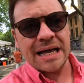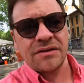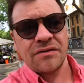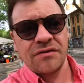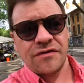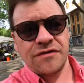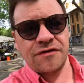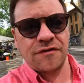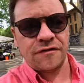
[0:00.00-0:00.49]

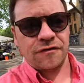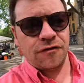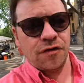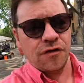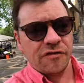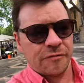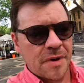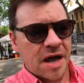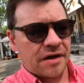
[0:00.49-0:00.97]
and
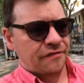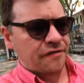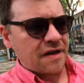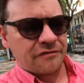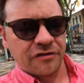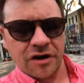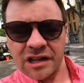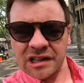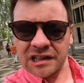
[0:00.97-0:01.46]
two of my
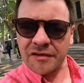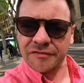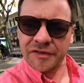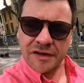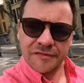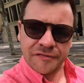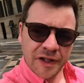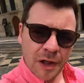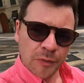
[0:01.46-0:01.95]
favourite
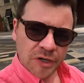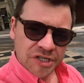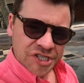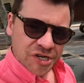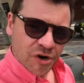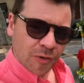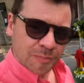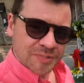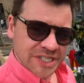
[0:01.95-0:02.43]
lovely flower
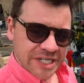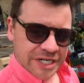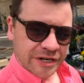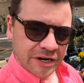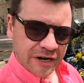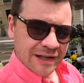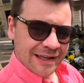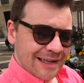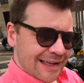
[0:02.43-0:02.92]
shops
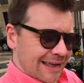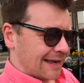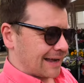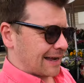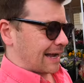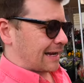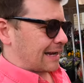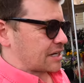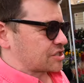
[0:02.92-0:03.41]
here
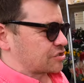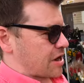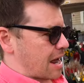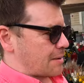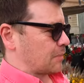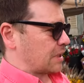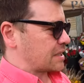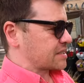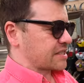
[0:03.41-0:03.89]
in Las
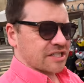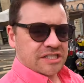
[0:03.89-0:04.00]
Ramblas.